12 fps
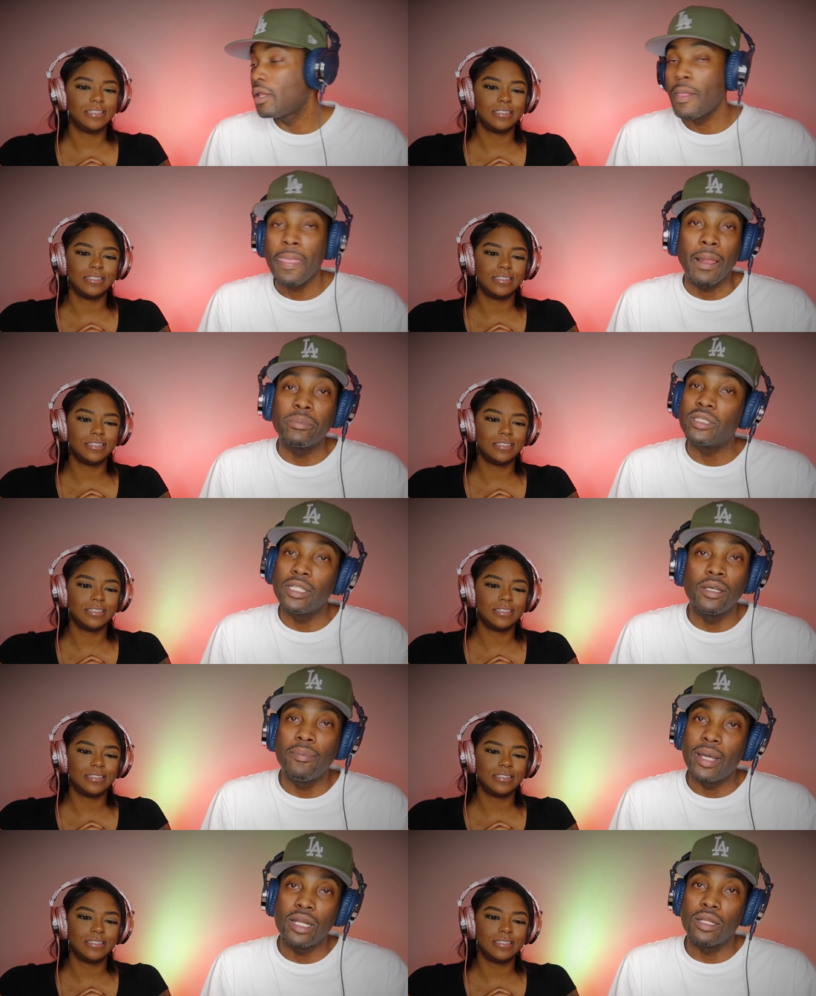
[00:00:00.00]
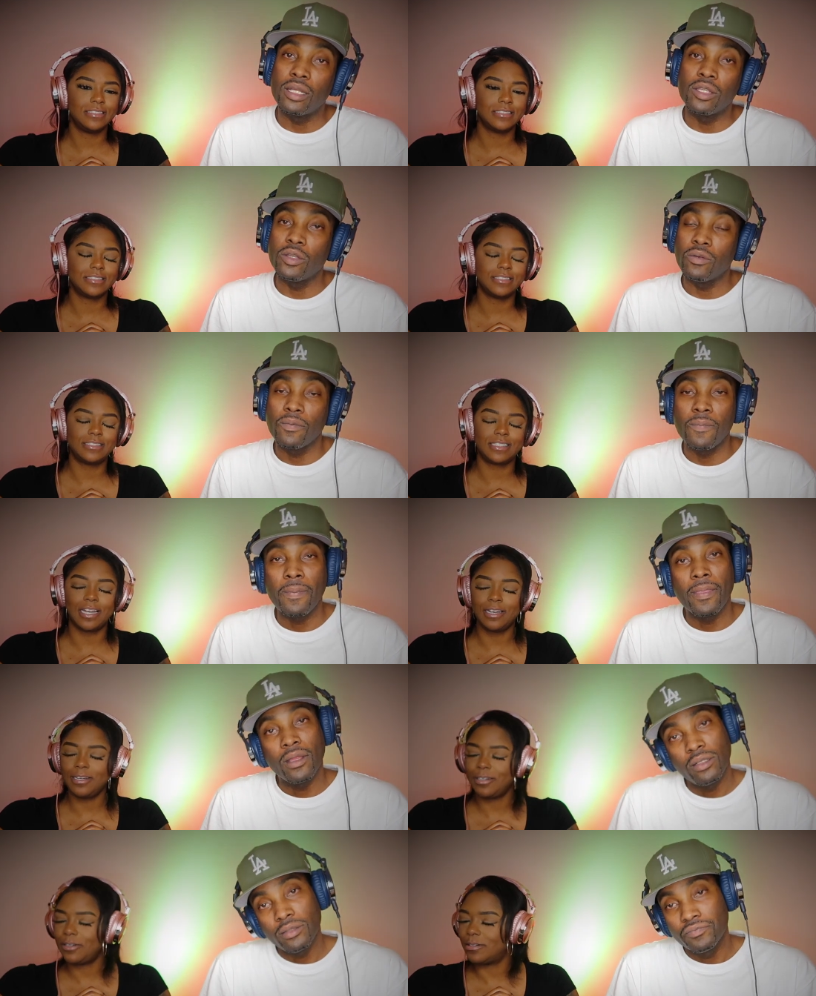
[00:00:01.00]
Speaker 1: I'm still better than you.
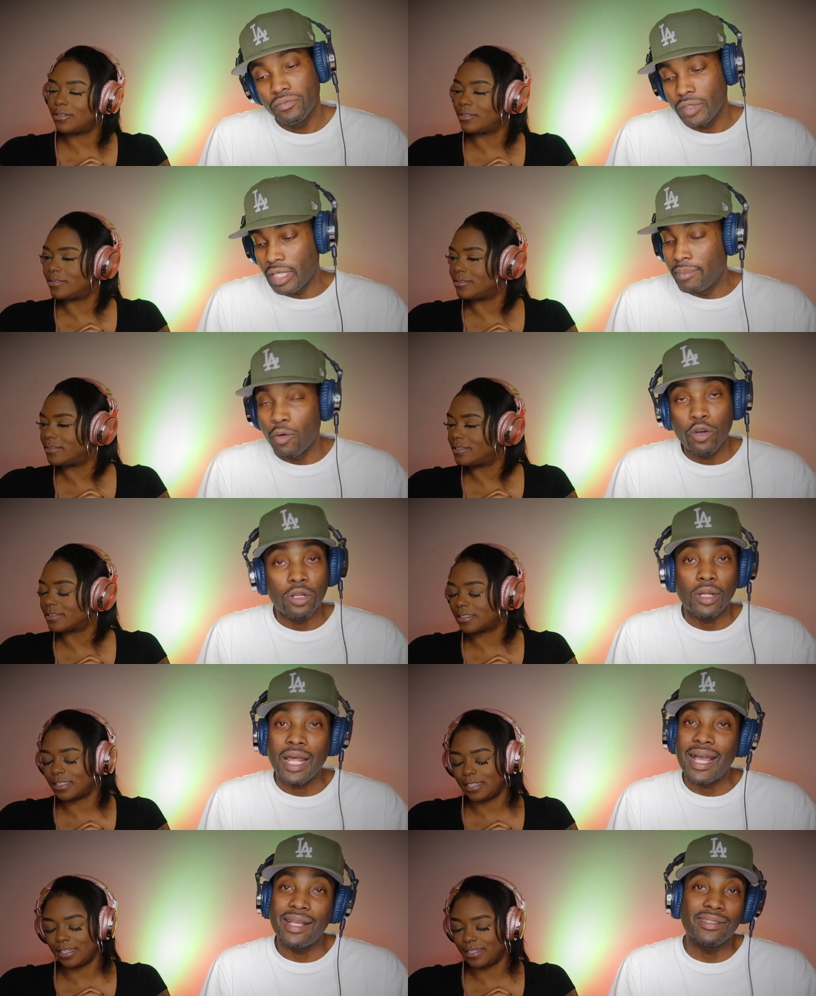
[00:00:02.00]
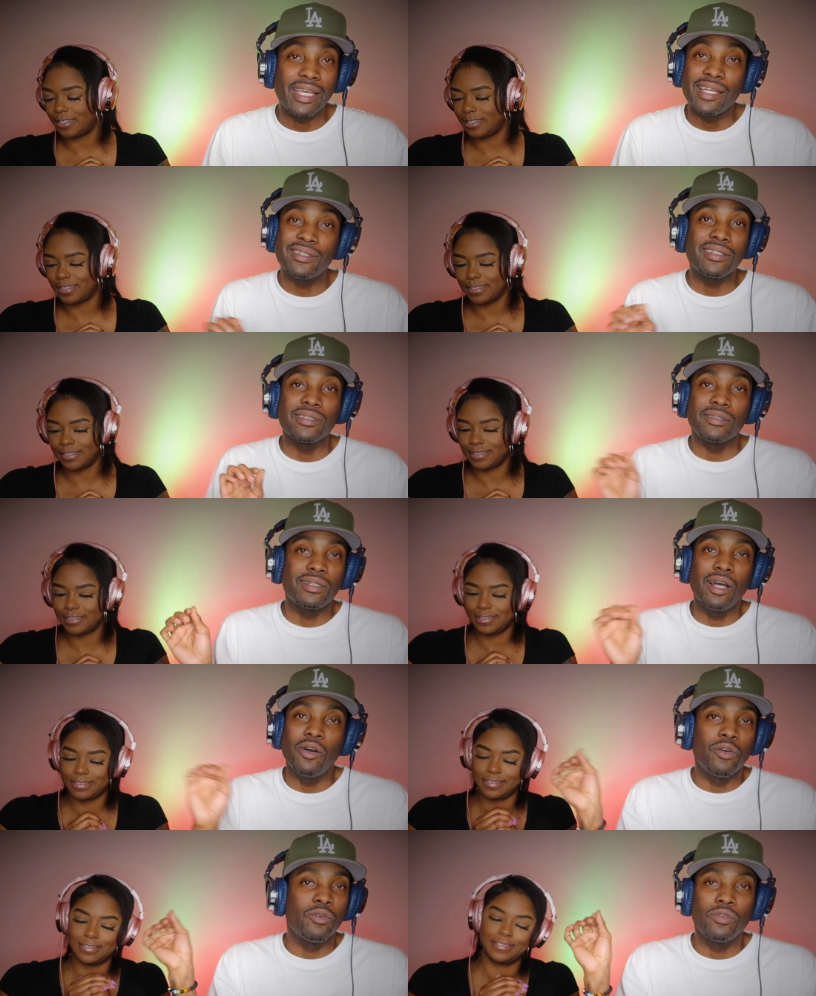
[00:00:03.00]
Yo. Immortalized etched in
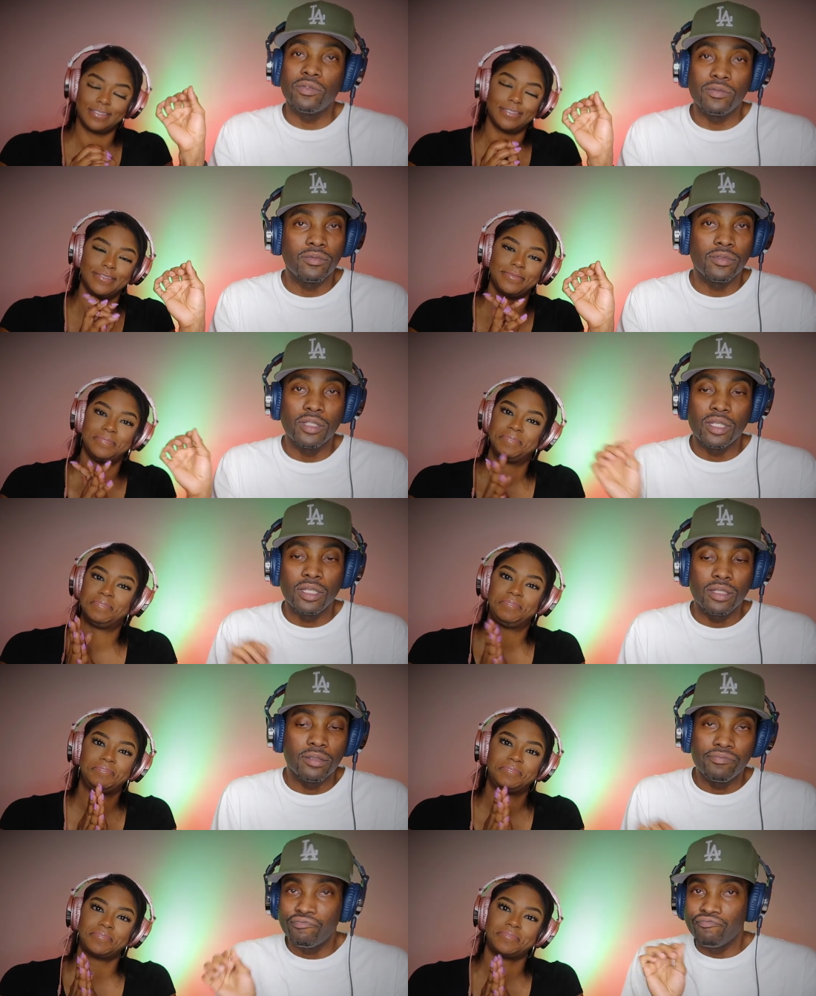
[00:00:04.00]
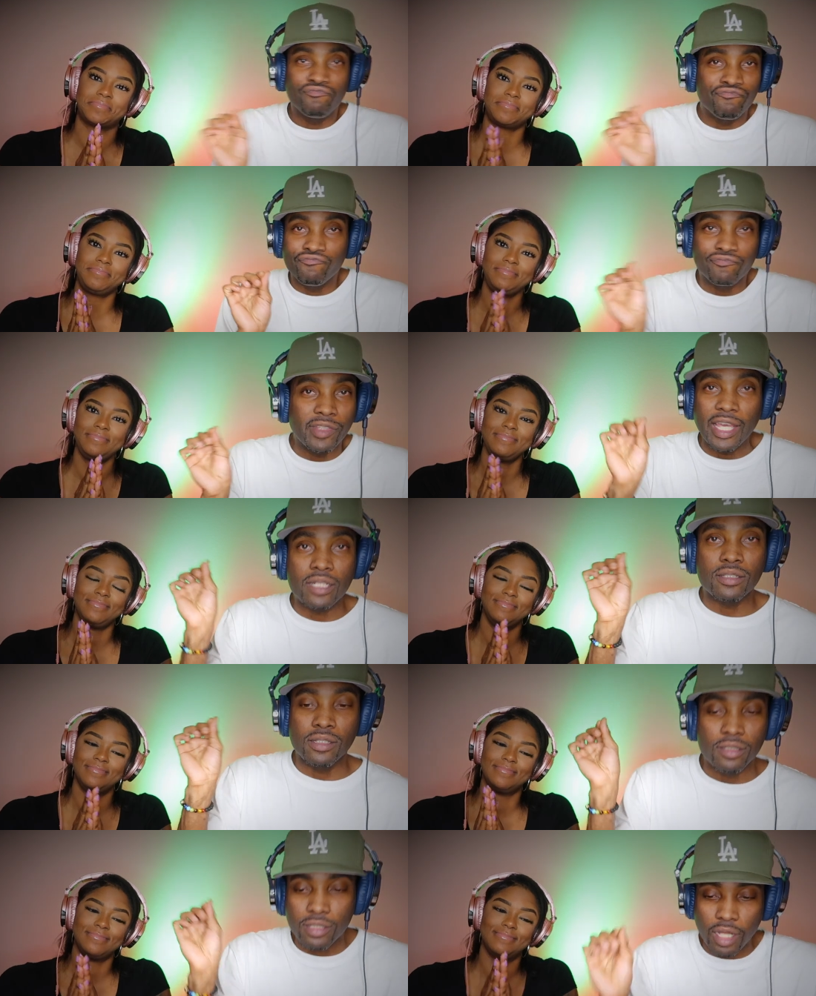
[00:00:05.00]
stone. Etched in
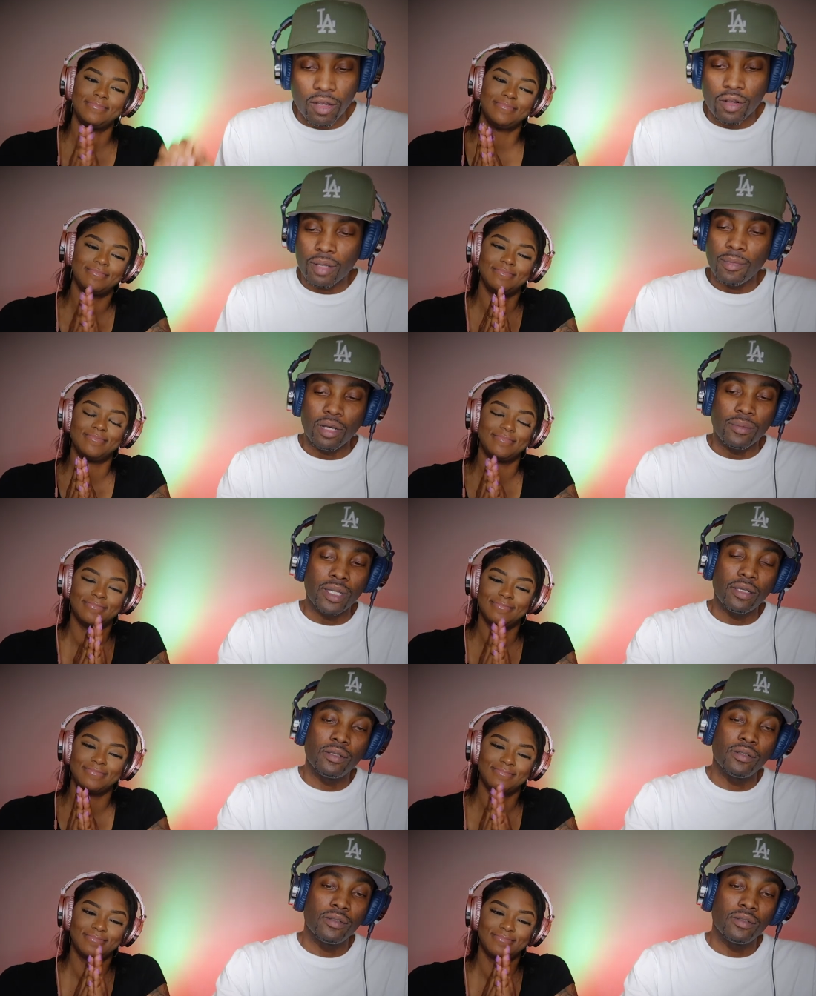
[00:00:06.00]
stone. Come on, man